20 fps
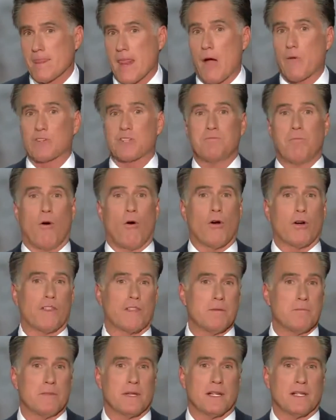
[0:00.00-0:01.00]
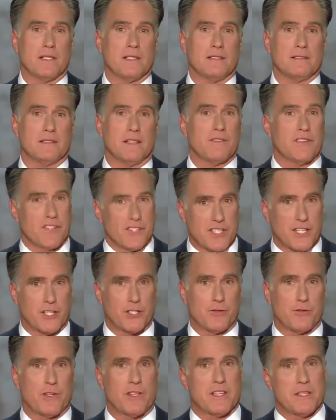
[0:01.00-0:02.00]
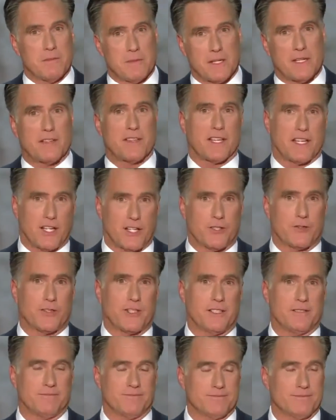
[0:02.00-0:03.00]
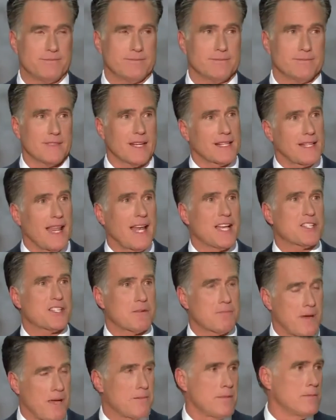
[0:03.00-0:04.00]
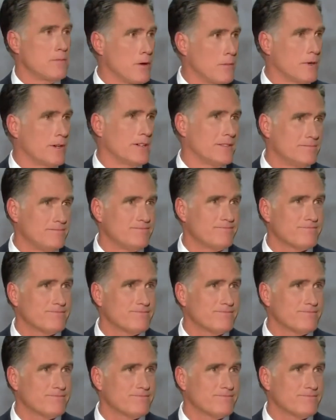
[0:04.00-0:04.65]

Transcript: I was born in the middle of the century, in the middle of the country, a classic baby boomer.